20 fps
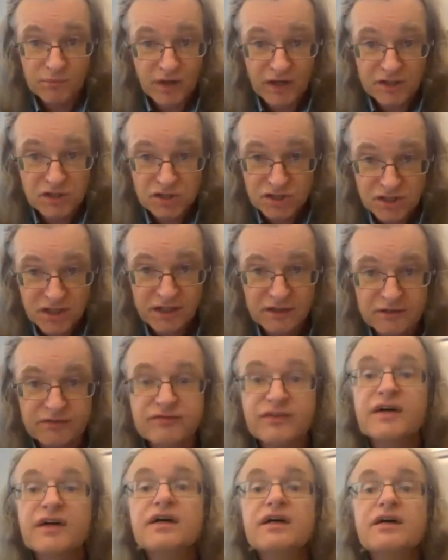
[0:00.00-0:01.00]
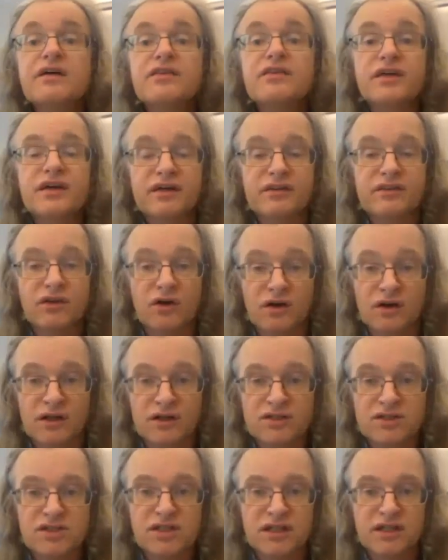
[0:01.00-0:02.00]
achieve their
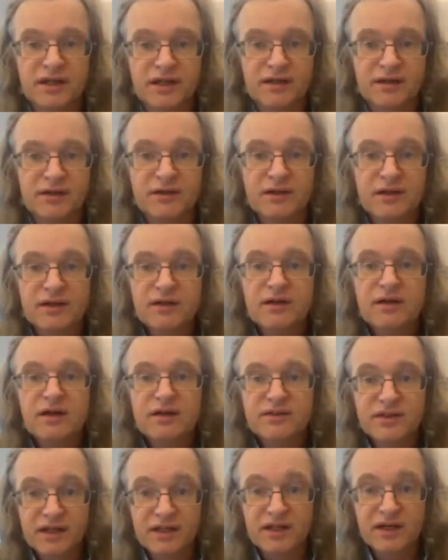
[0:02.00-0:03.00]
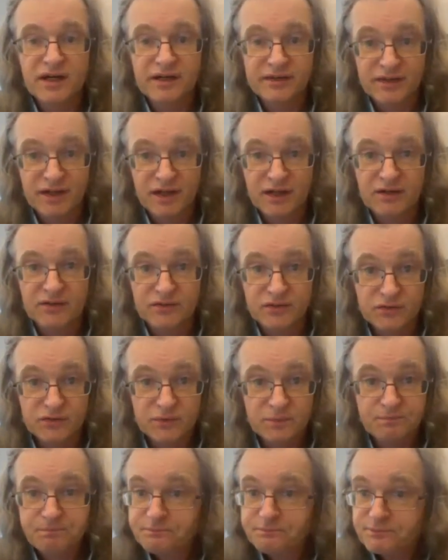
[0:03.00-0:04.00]
knowledge in data
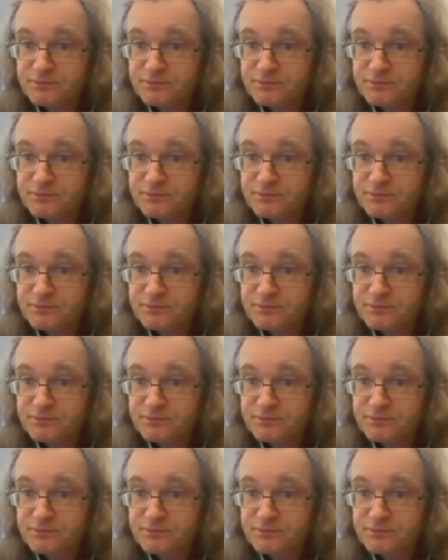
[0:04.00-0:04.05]
analysis.